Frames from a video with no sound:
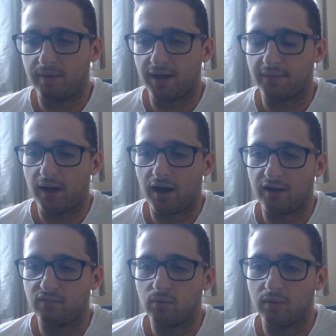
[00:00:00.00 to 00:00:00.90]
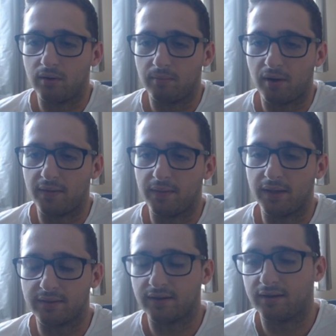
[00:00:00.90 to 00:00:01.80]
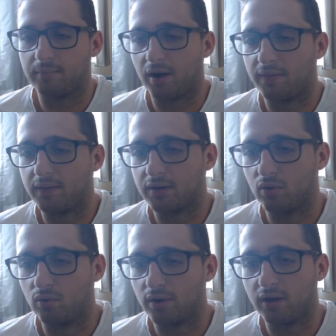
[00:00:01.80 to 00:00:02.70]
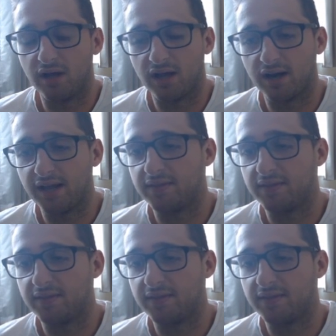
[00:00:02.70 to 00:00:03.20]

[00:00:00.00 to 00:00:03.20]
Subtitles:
playing the half wall behind the corner early.